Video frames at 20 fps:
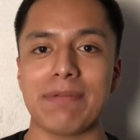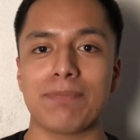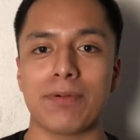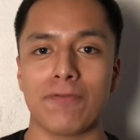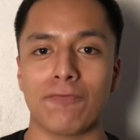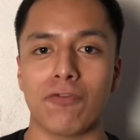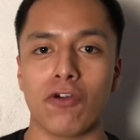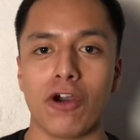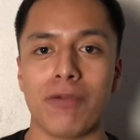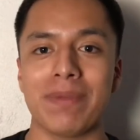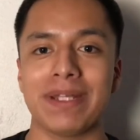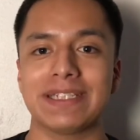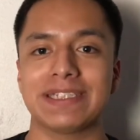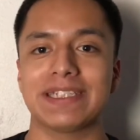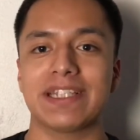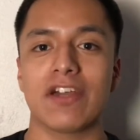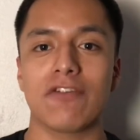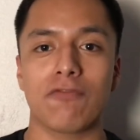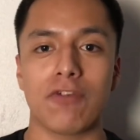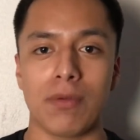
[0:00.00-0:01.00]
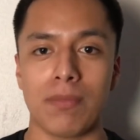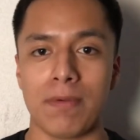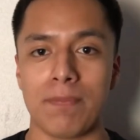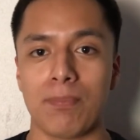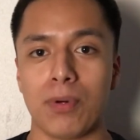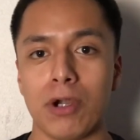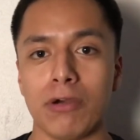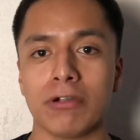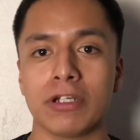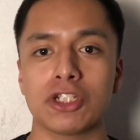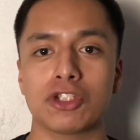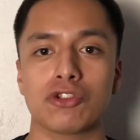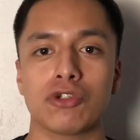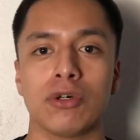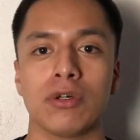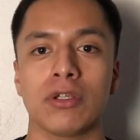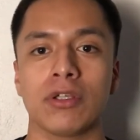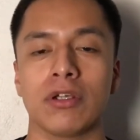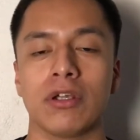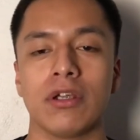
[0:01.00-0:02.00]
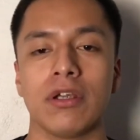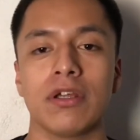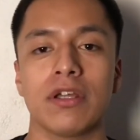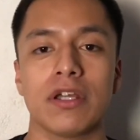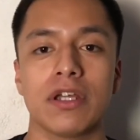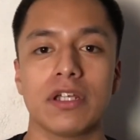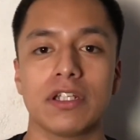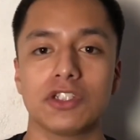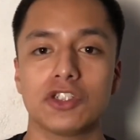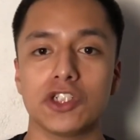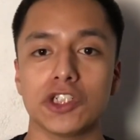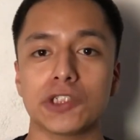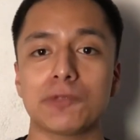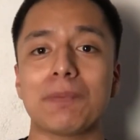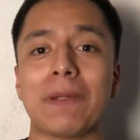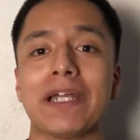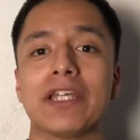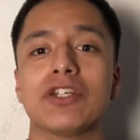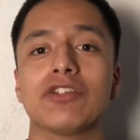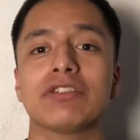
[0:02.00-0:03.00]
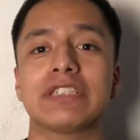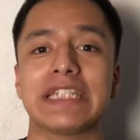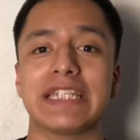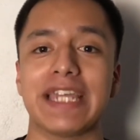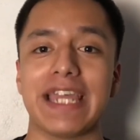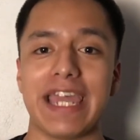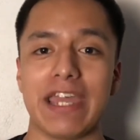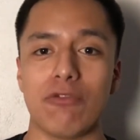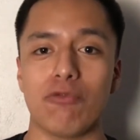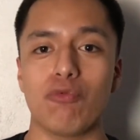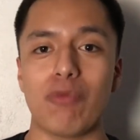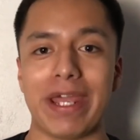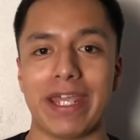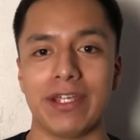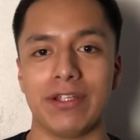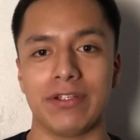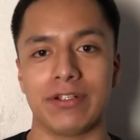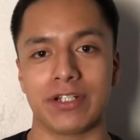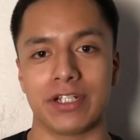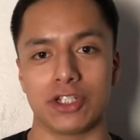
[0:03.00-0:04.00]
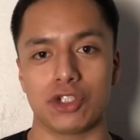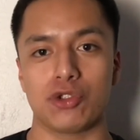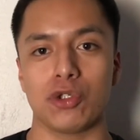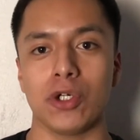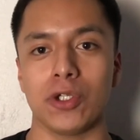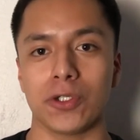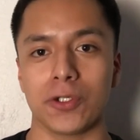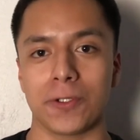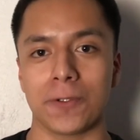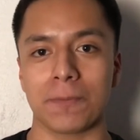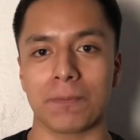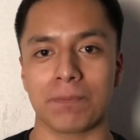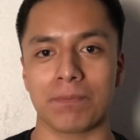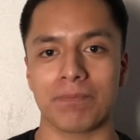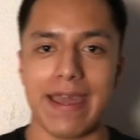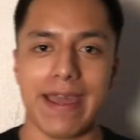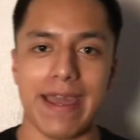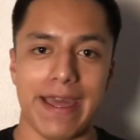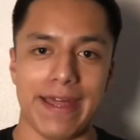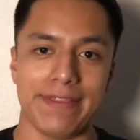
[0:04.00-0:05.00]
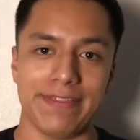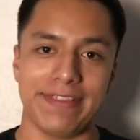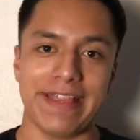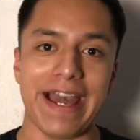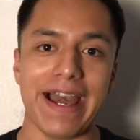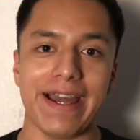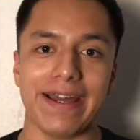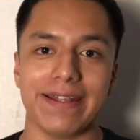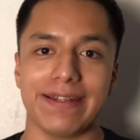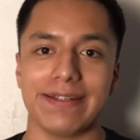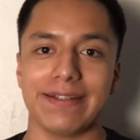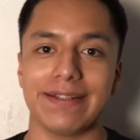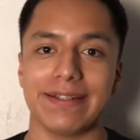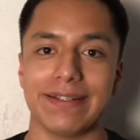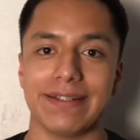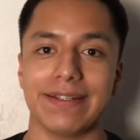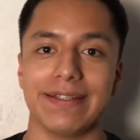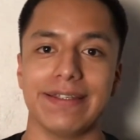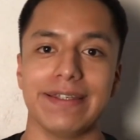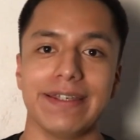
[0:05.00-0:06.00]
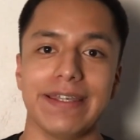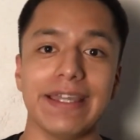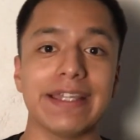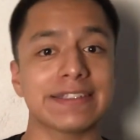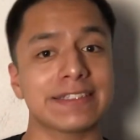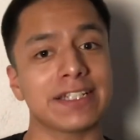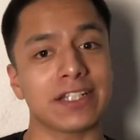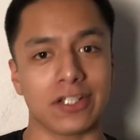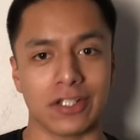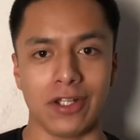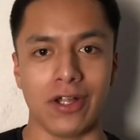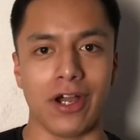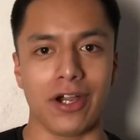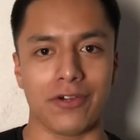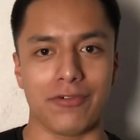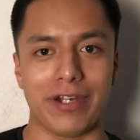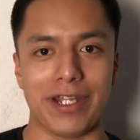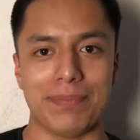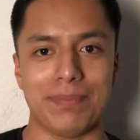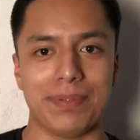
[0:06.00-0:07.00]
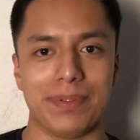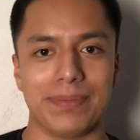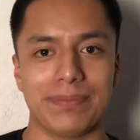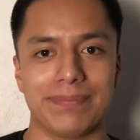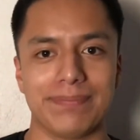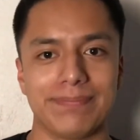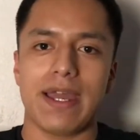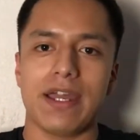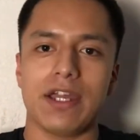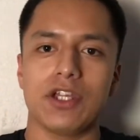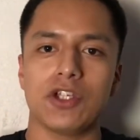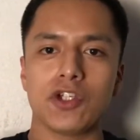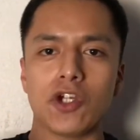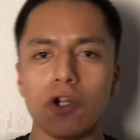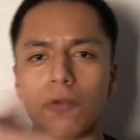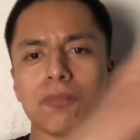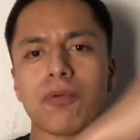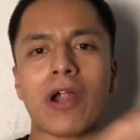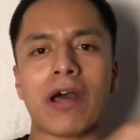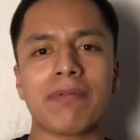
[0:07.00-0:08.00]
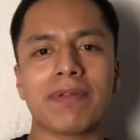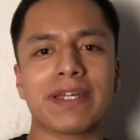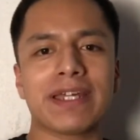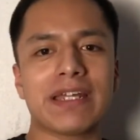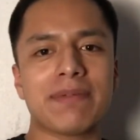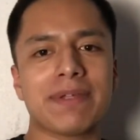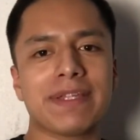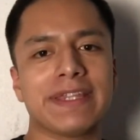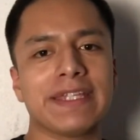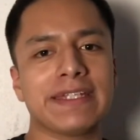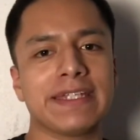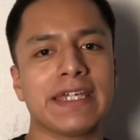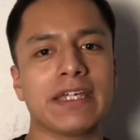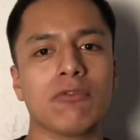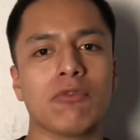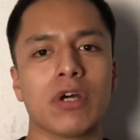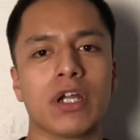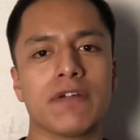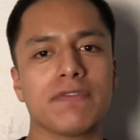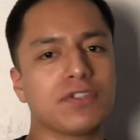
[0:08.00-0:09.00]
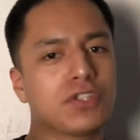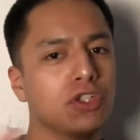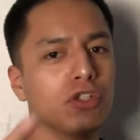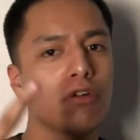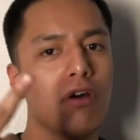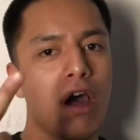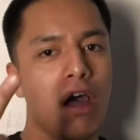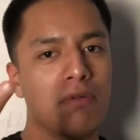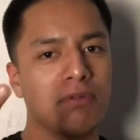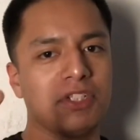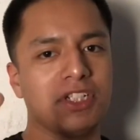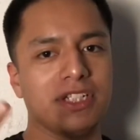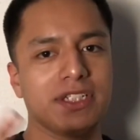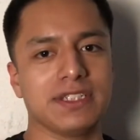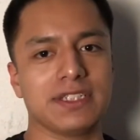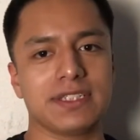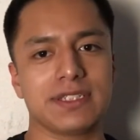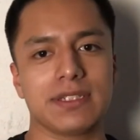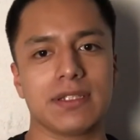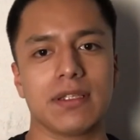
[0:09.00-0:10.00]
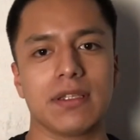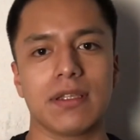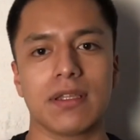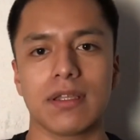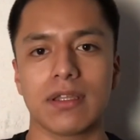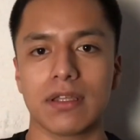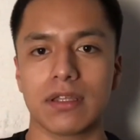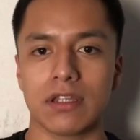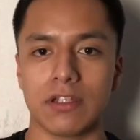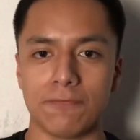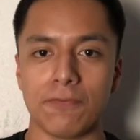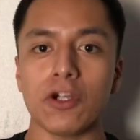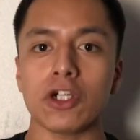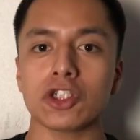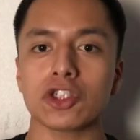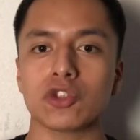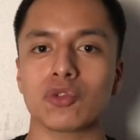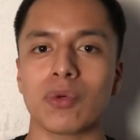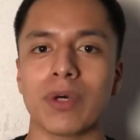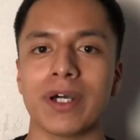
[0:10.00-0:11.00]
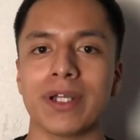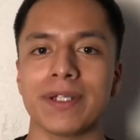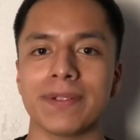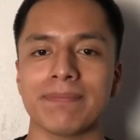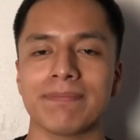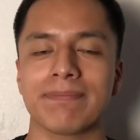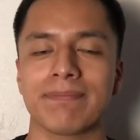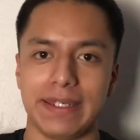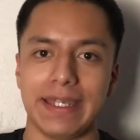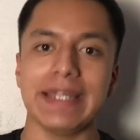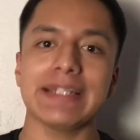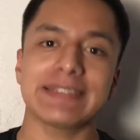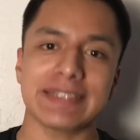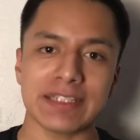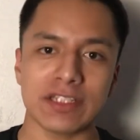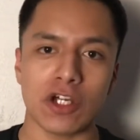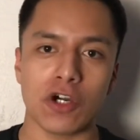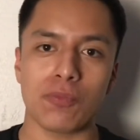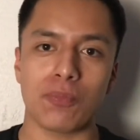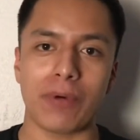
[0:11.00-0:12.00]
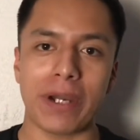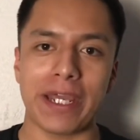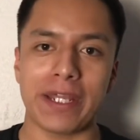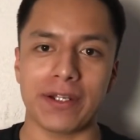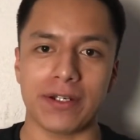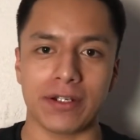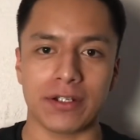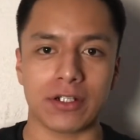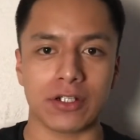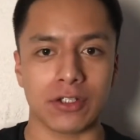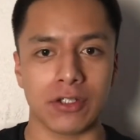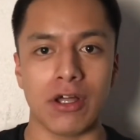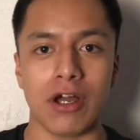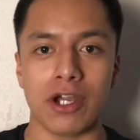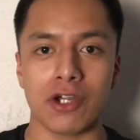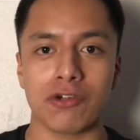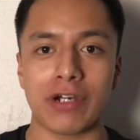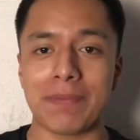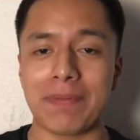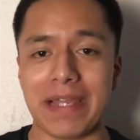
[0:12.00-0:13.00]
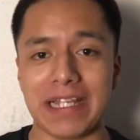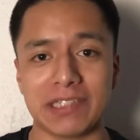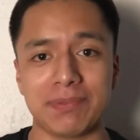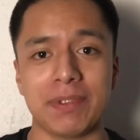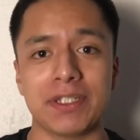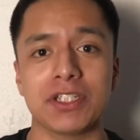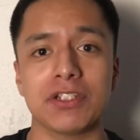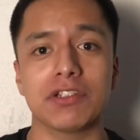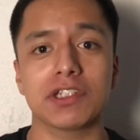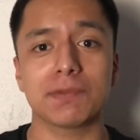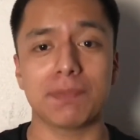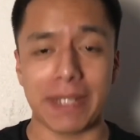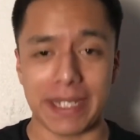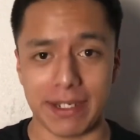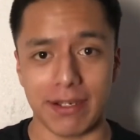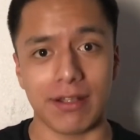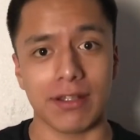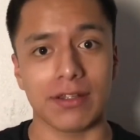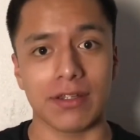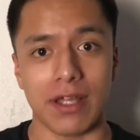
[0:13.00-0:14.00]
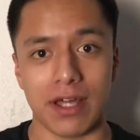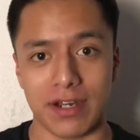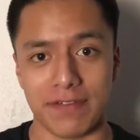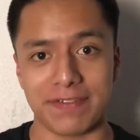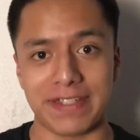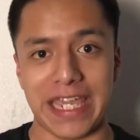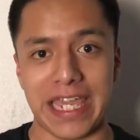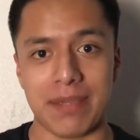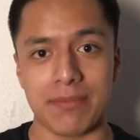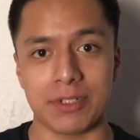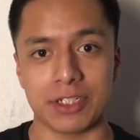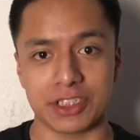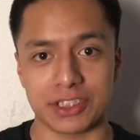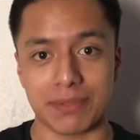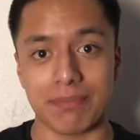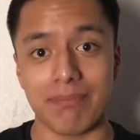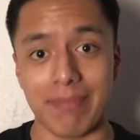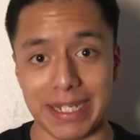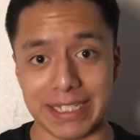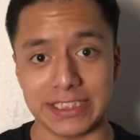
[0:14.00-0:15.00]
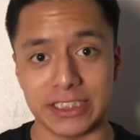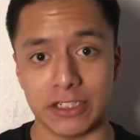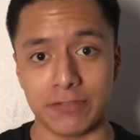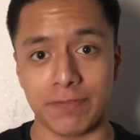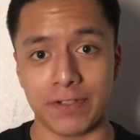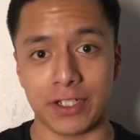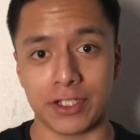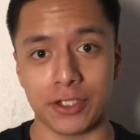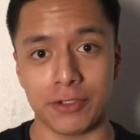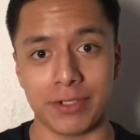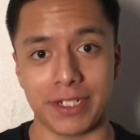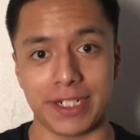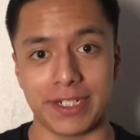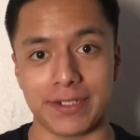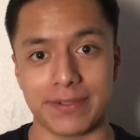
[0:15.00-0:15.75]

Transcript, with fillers: performance from a Pro controller just by using a regular controller. And that is the claw grip. You're probably going to be thinking one of two options. The first one, it's a no-brainer. Claw grip has been used by a lot of gamers, myself included.